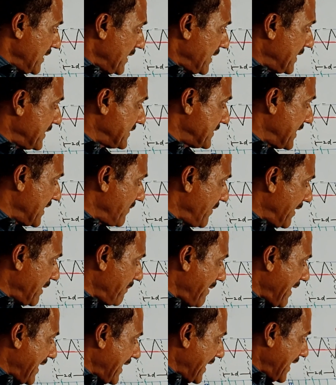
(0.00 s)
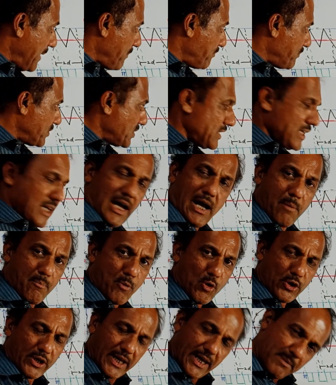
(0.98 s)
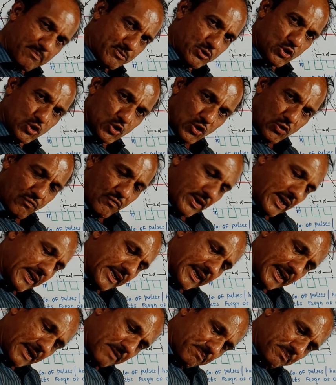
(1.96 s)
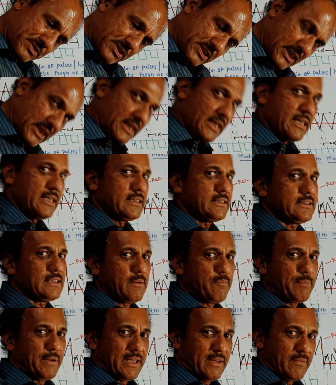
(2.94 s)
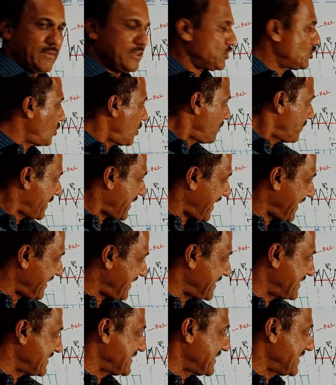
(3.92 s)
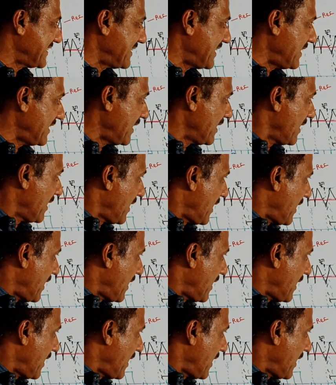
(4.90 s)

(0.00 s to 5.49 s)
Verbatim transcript: is given by Fc upon F0 where Fc is the frequency of carrier signal